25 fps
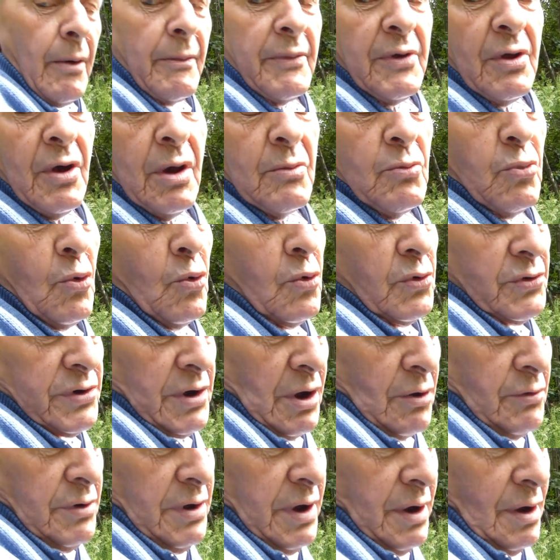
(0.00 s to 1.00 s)
I mean, I walked
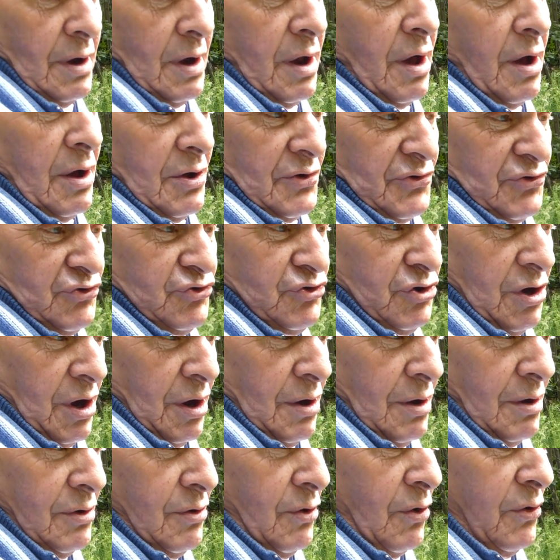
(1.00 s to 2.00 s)
down here last
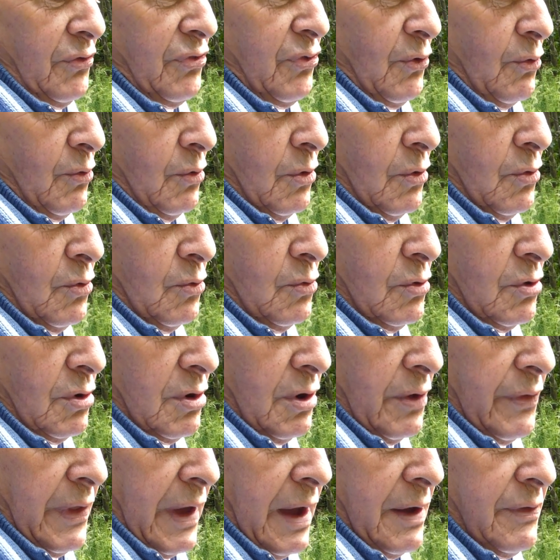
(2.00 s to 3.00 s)
year and I thought, oh,
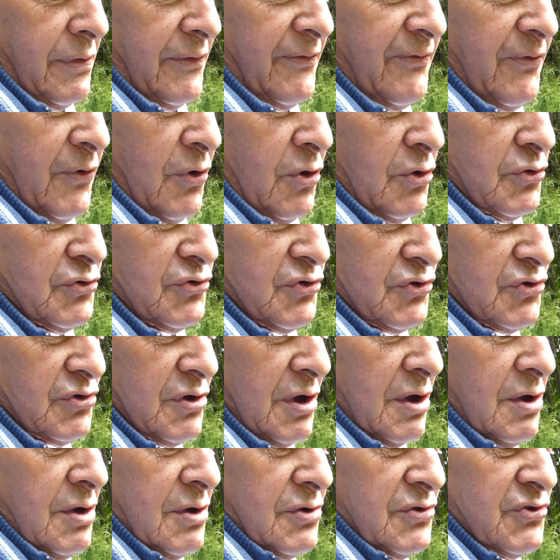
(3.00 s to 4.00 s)
look at that, the
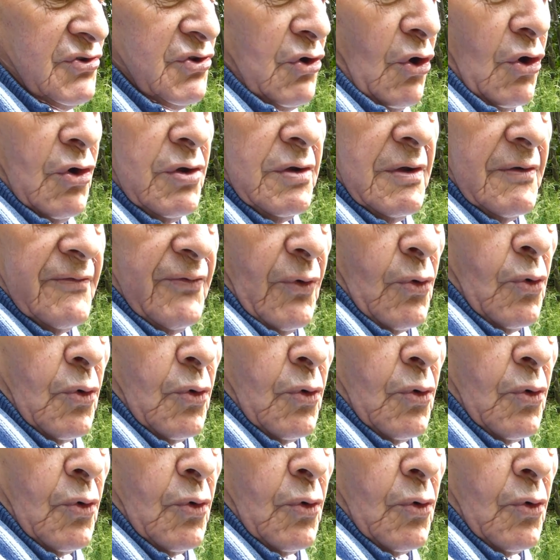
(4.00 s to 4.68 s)
first sign of